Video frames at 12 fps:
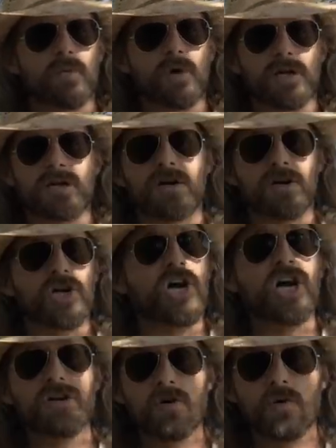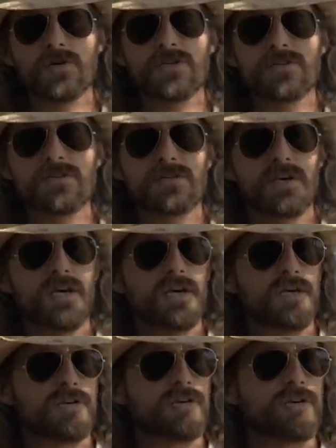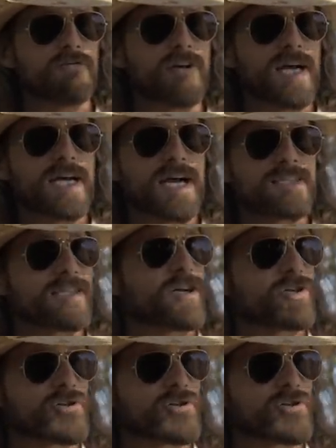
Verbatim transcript: working on cutting horses. You can find guys that are